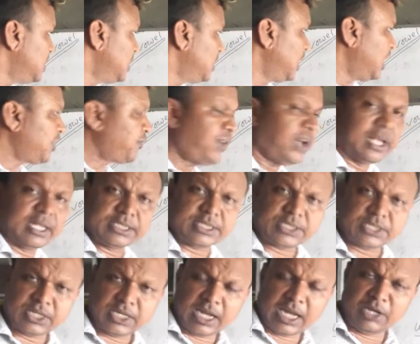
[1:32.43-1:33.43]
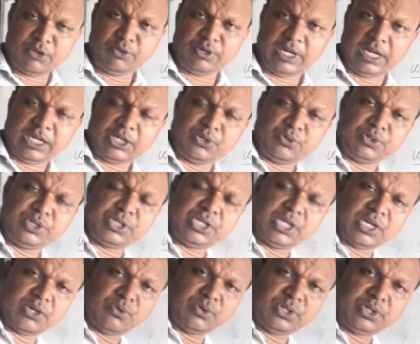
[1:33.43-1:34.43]
At first, I would like to share
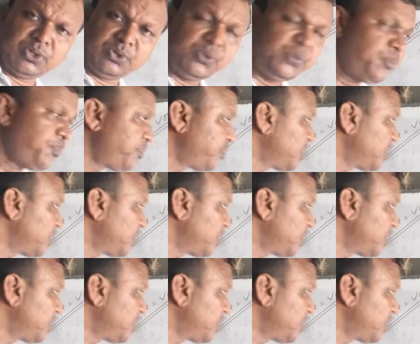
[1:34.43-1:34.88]
with you